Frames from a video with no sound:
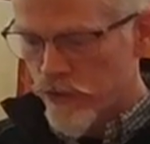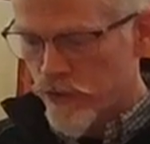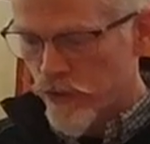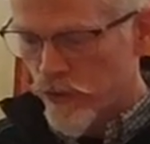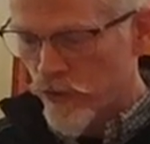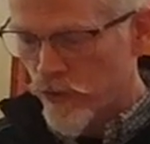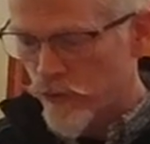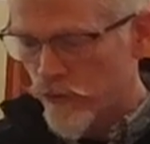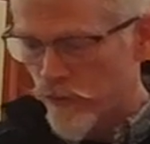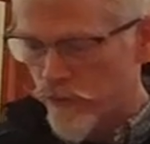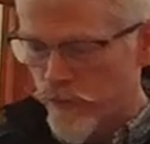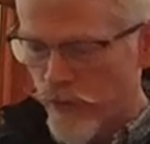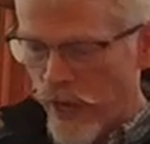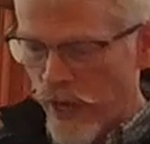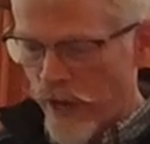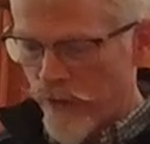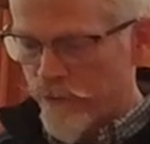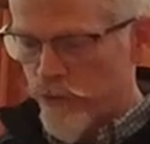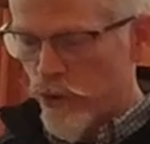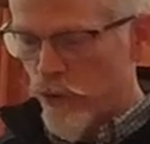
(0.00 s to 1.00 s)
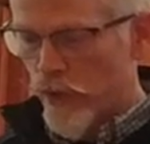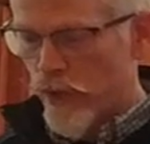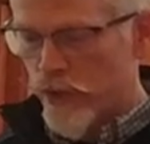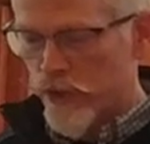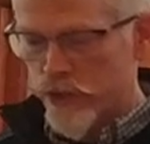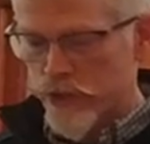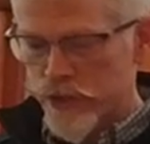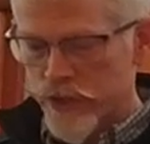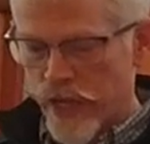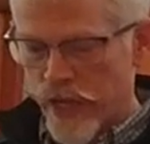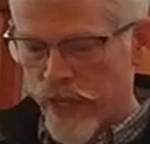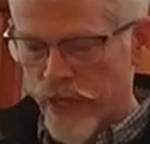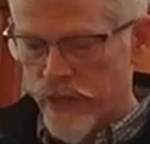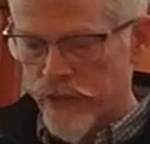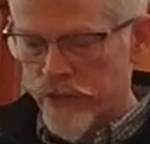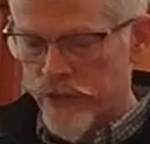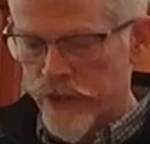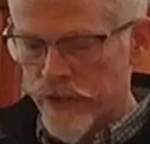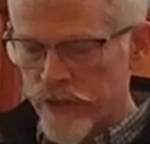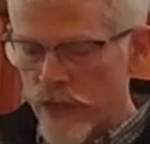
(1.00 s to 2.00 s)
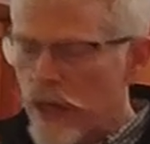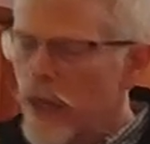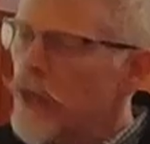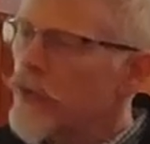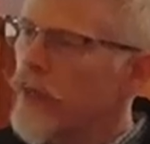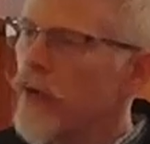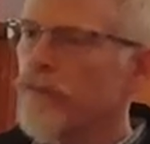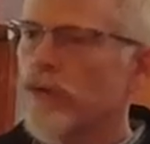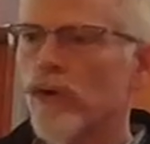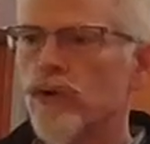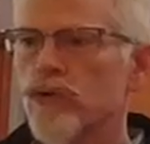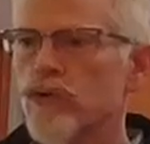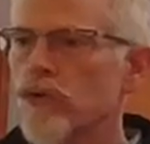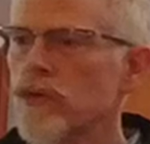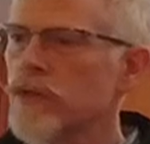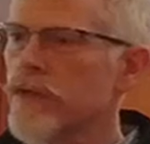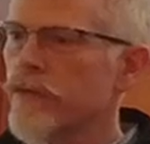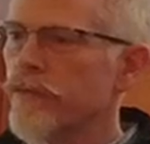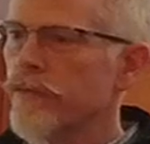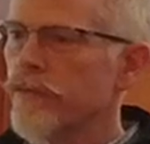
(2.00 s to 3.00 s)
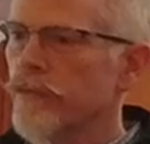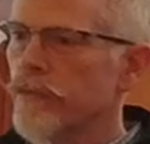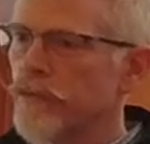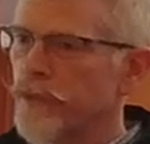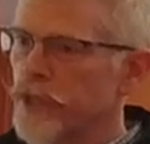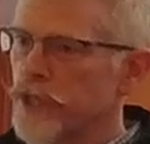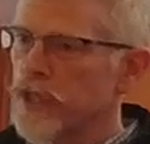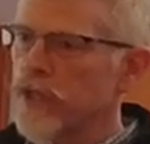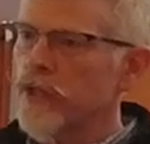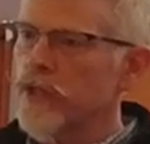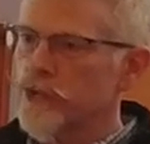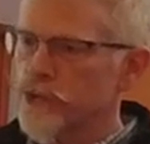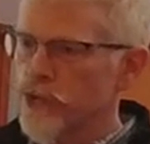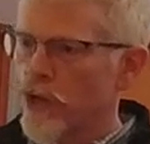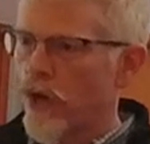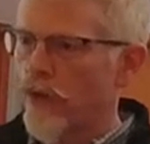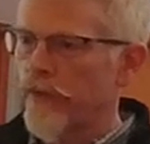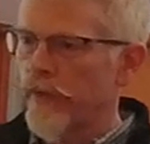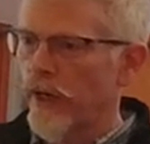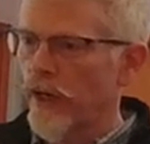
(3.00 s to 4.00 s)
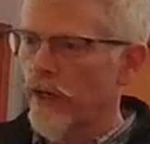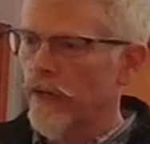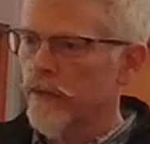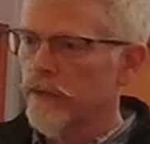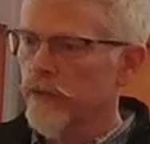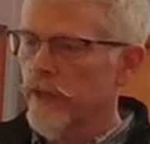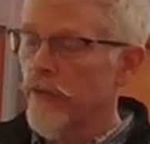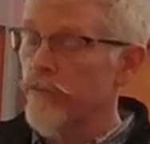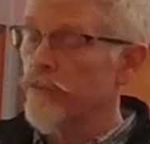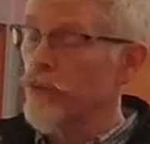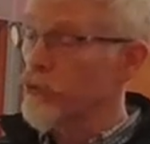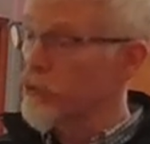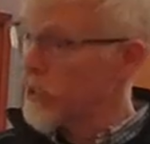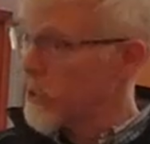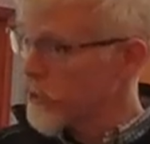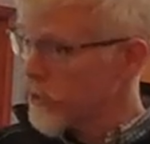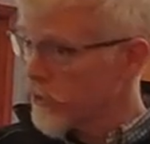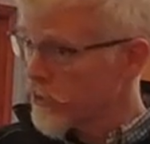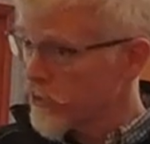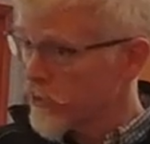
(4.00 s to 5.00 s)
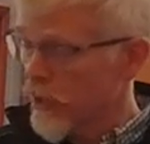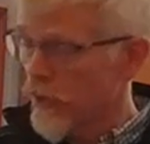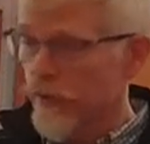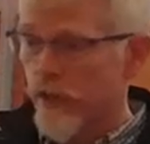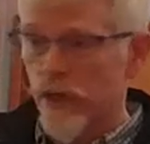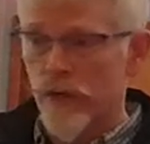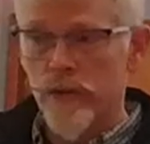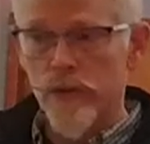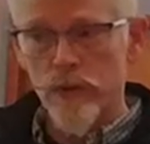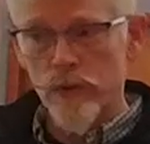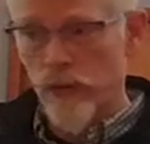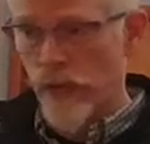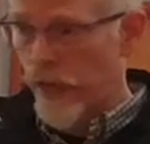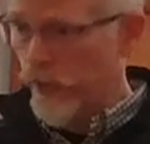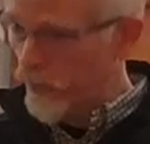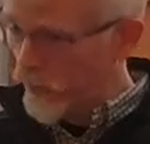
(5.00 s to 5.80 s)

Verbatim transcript: to have you understand that they, they have all sorts of materials on there. They have musicians on there that do like